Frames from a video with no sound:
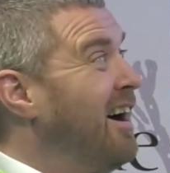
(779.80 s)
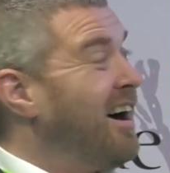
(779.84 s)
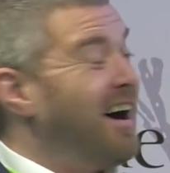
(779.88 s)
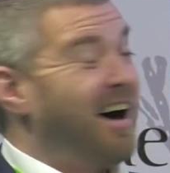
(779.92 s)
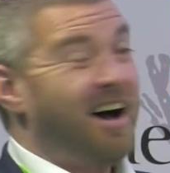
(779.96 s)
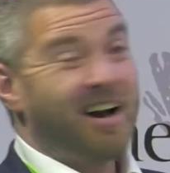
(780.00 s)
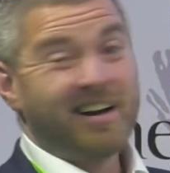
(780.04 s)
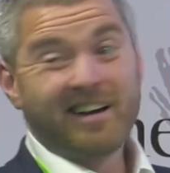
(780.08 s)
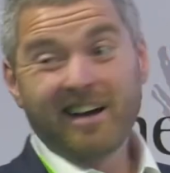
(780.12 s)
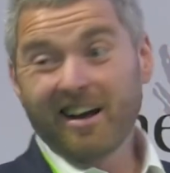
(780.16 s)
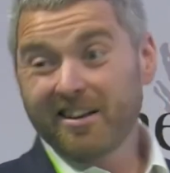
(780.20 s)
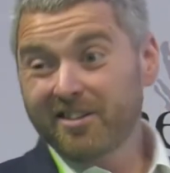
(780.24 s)

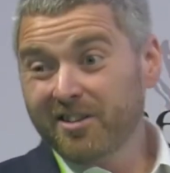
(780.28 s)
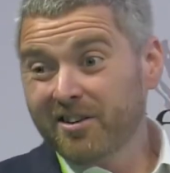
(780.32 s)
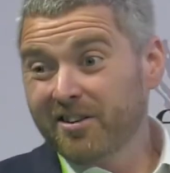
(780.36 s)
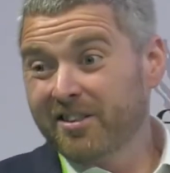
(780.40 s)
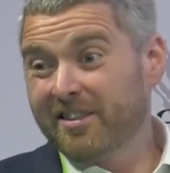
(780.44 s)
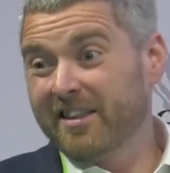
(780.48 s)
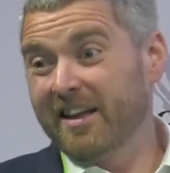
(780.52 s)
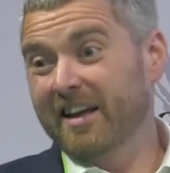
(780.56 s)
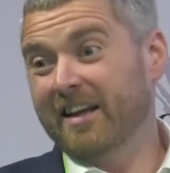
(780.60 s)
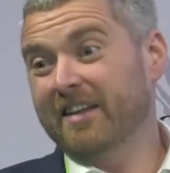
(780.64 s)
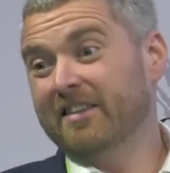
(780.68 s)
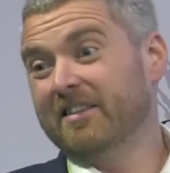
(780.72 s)
Another
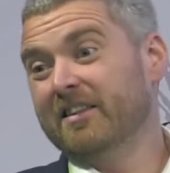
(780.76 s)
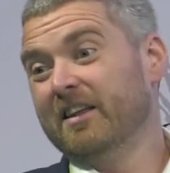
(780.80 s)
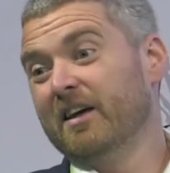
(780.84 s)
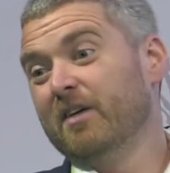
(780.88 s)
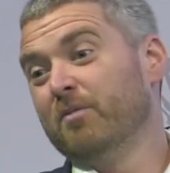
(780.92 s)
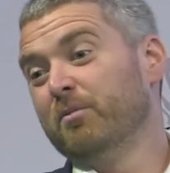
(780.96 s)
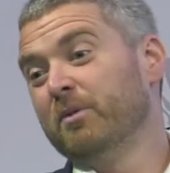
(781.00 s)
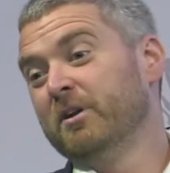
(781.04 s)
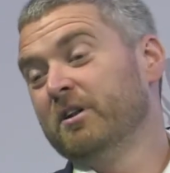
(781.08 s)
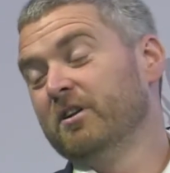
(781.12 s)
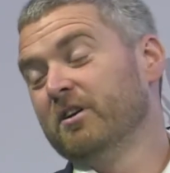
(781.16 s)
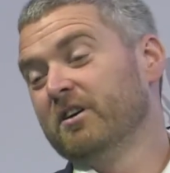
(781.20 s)
thing
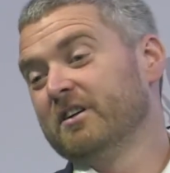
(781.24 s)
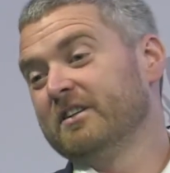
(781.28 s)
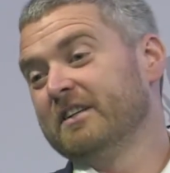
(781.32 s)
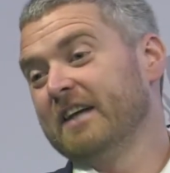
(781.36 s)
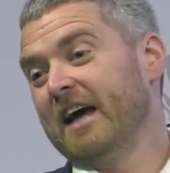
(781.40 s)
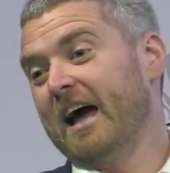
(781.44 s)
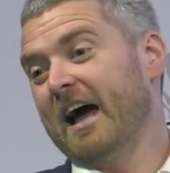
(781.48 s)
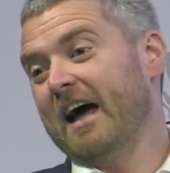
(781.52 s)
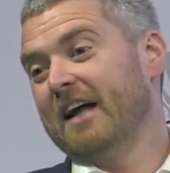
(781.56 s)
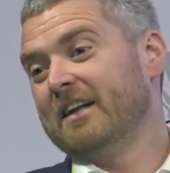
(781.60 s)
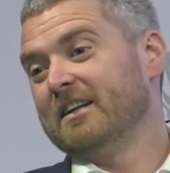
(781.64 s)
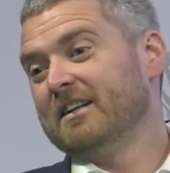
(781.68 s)
that we looked
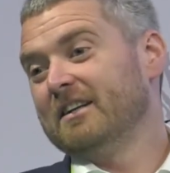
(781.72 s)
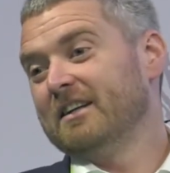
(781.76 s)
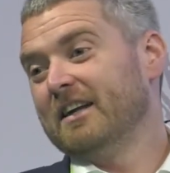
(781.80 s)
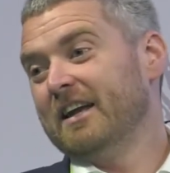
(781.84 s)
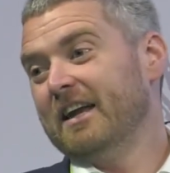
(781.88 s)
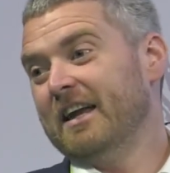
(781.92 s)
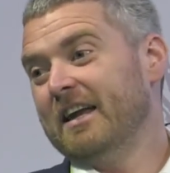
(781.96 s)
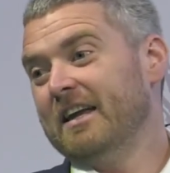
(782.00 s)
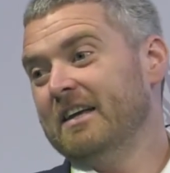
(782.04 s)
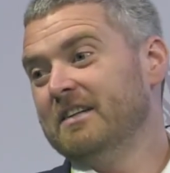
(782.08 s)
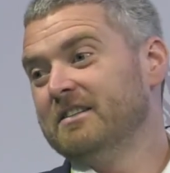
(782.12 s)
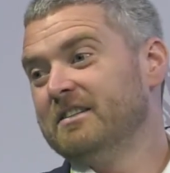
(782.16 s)
at
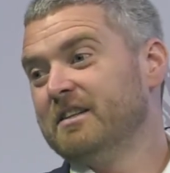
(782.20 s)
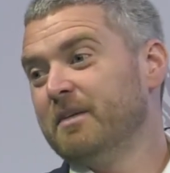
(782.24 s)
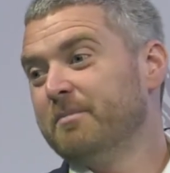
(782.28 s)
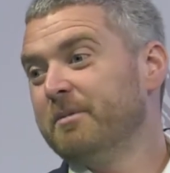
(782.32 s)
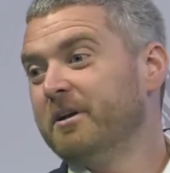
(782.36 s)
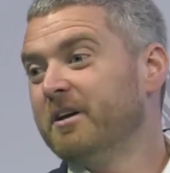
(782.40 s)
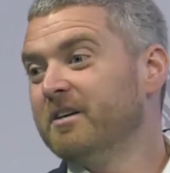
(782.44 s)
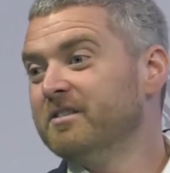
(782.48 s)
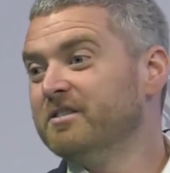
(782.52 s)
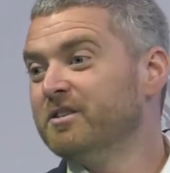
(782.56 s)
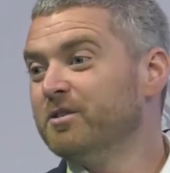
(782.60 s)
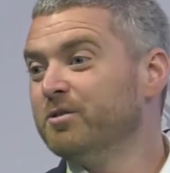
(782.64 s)
is that
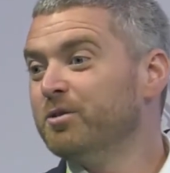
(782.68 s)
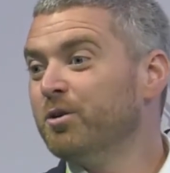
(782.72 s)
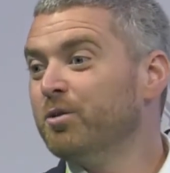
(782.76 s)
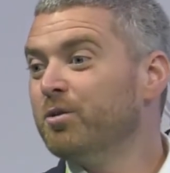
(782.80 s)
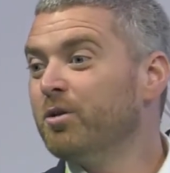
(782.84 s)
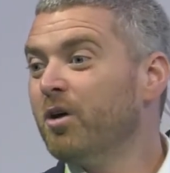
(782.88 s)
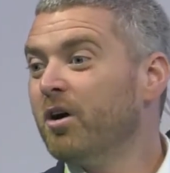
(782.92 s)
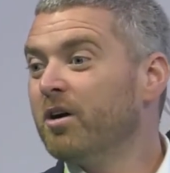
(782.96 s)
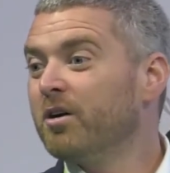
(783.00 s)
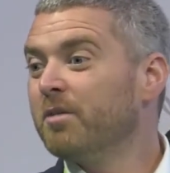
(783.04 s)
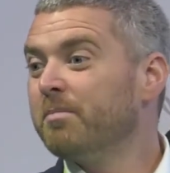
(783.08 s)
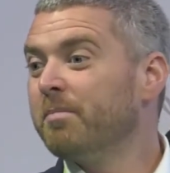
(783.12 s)
because they're no
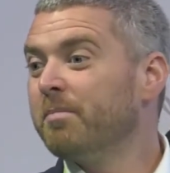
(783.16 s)
longer